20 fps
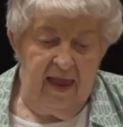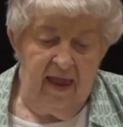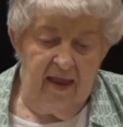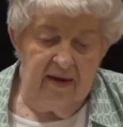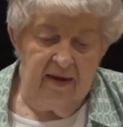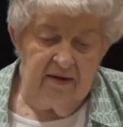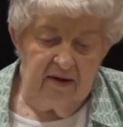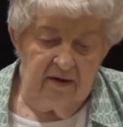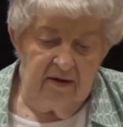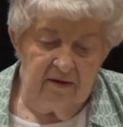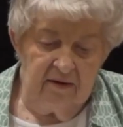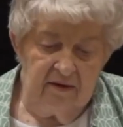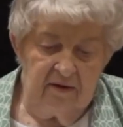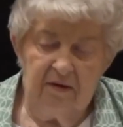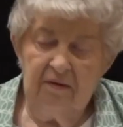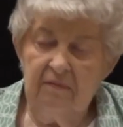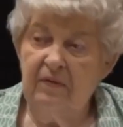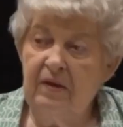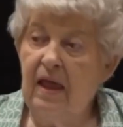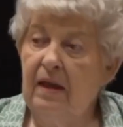and
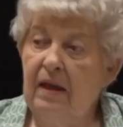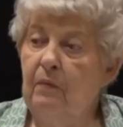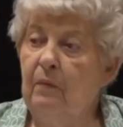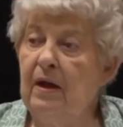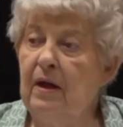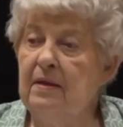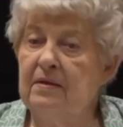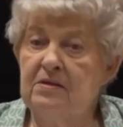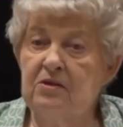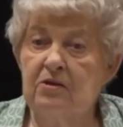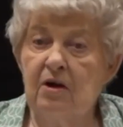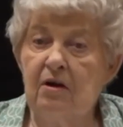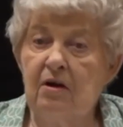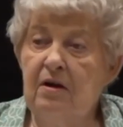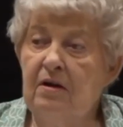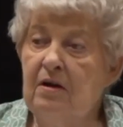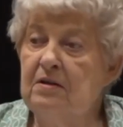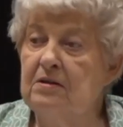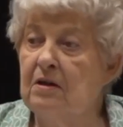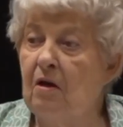uh, anyway, it
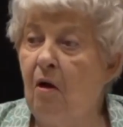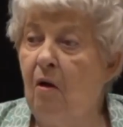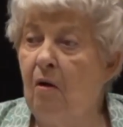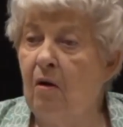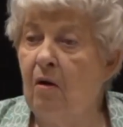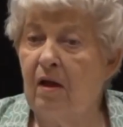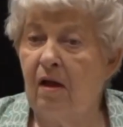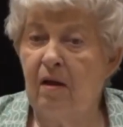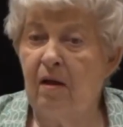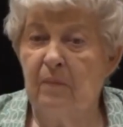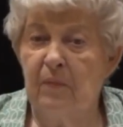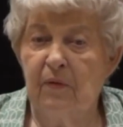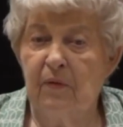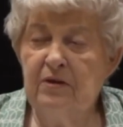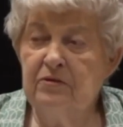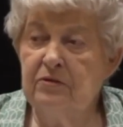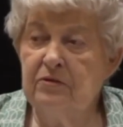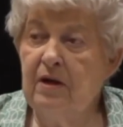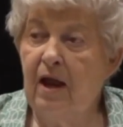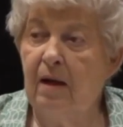started as a hog
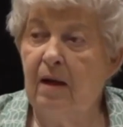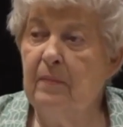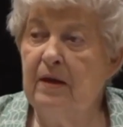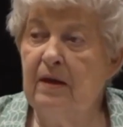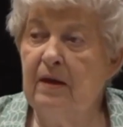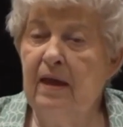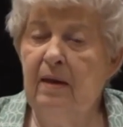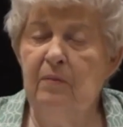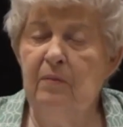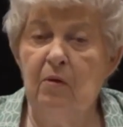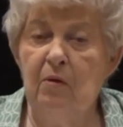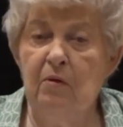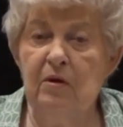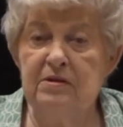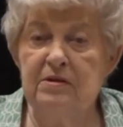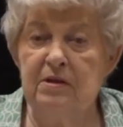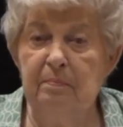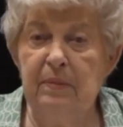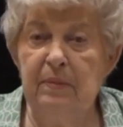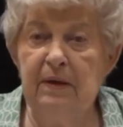operation. I became
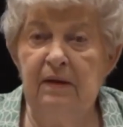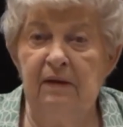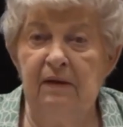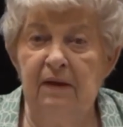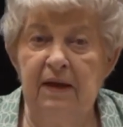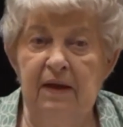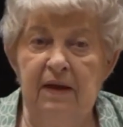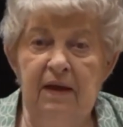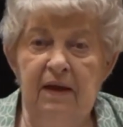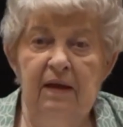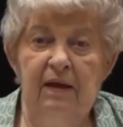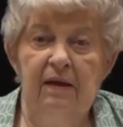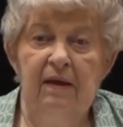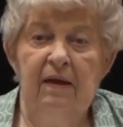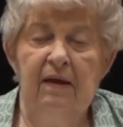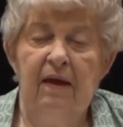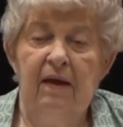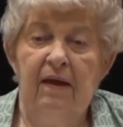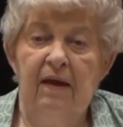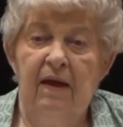known as the pig lady.
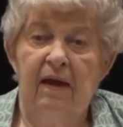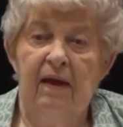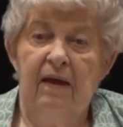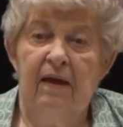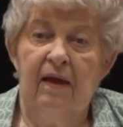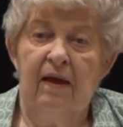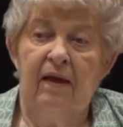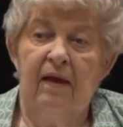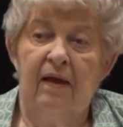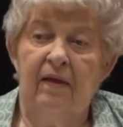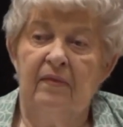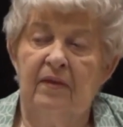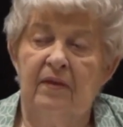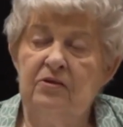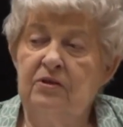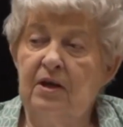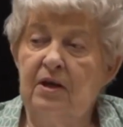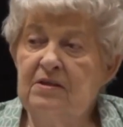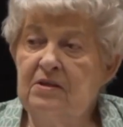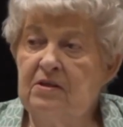
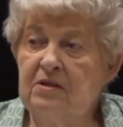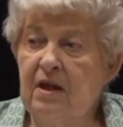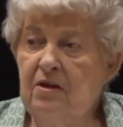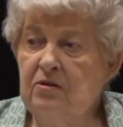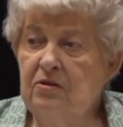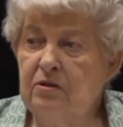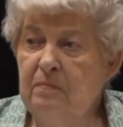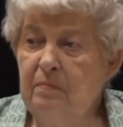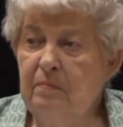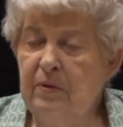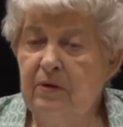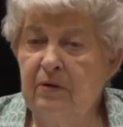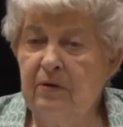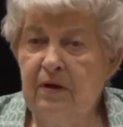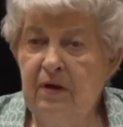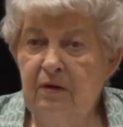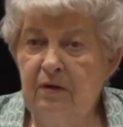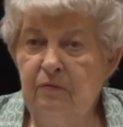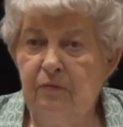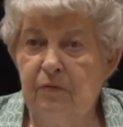The gestation
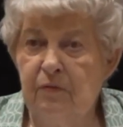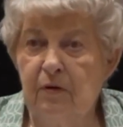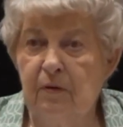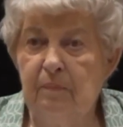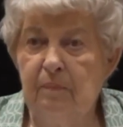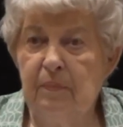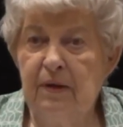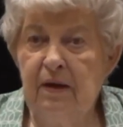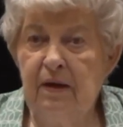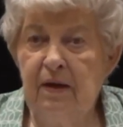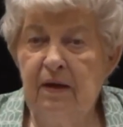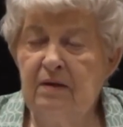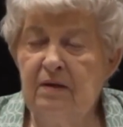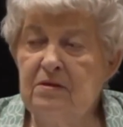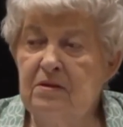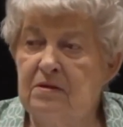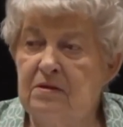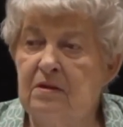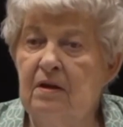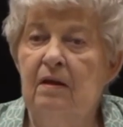period for a
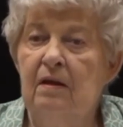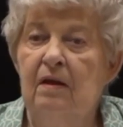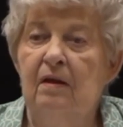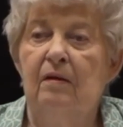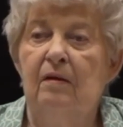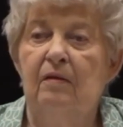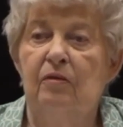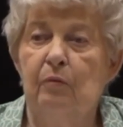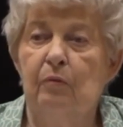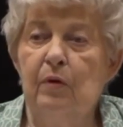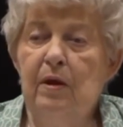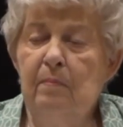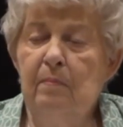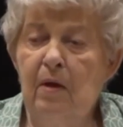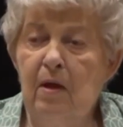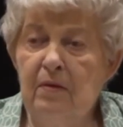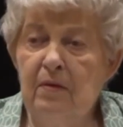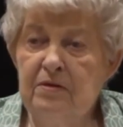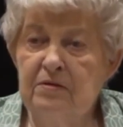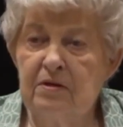pig is
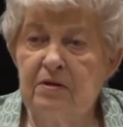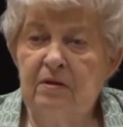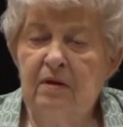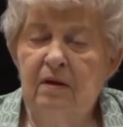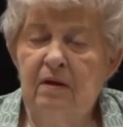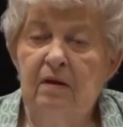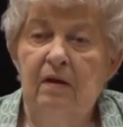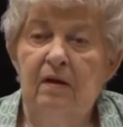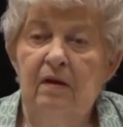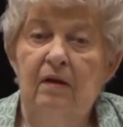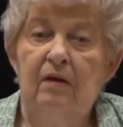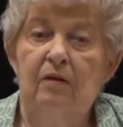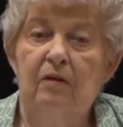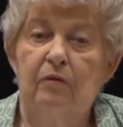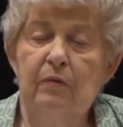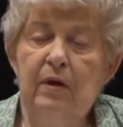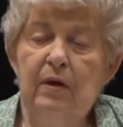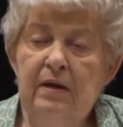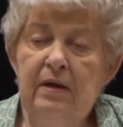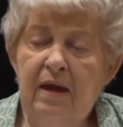three months,
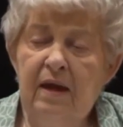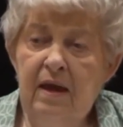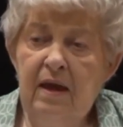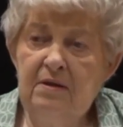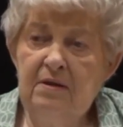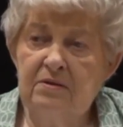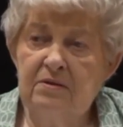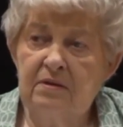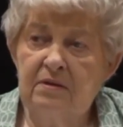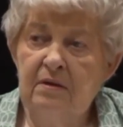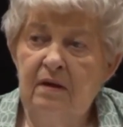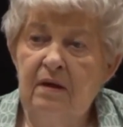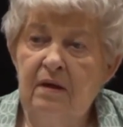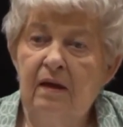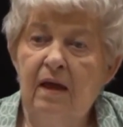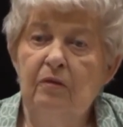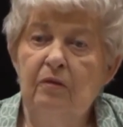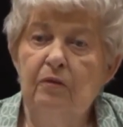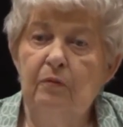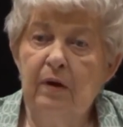three days,
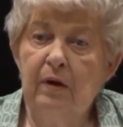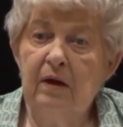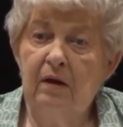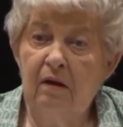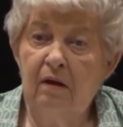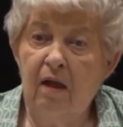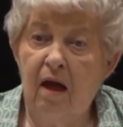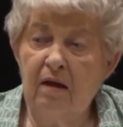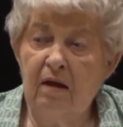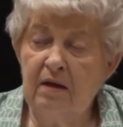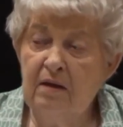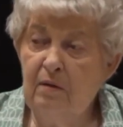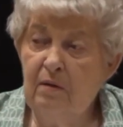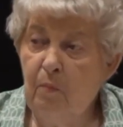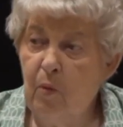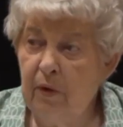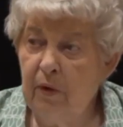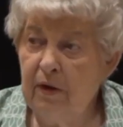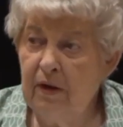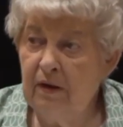and three o'clock
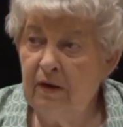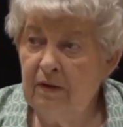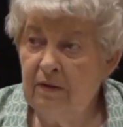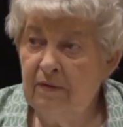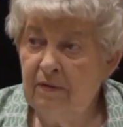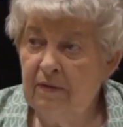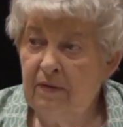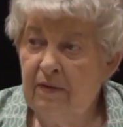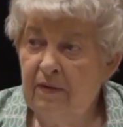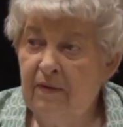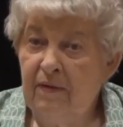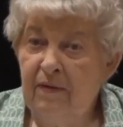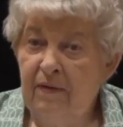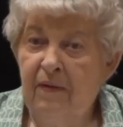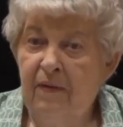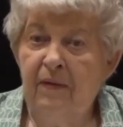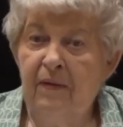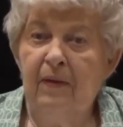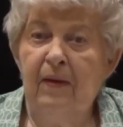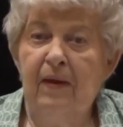in the morning.
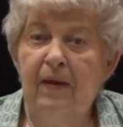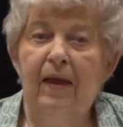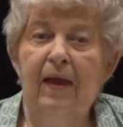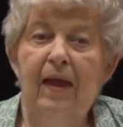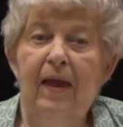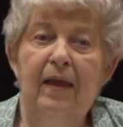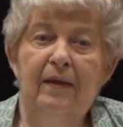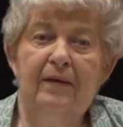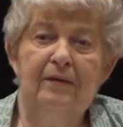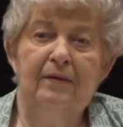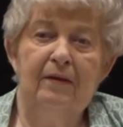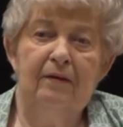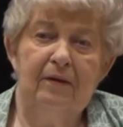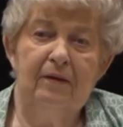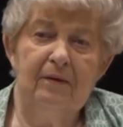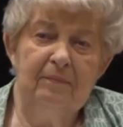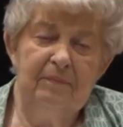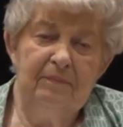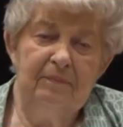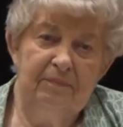
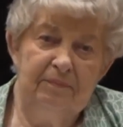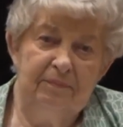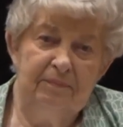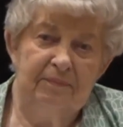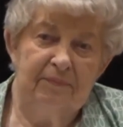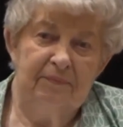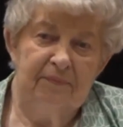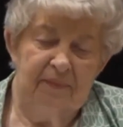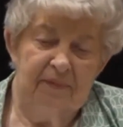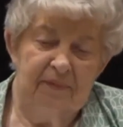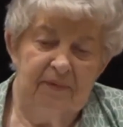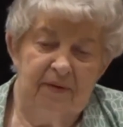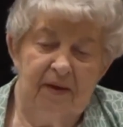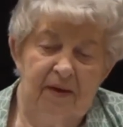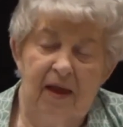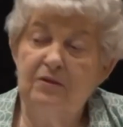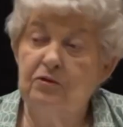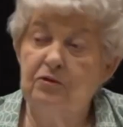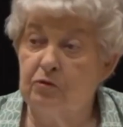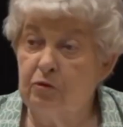And um,
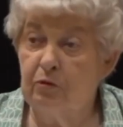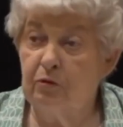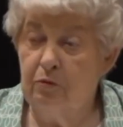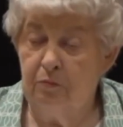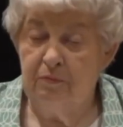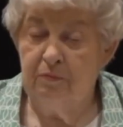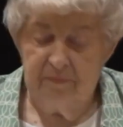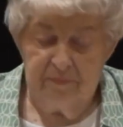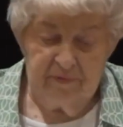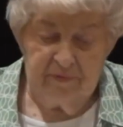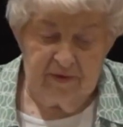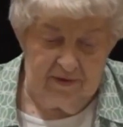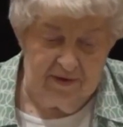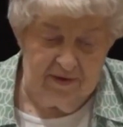it's true.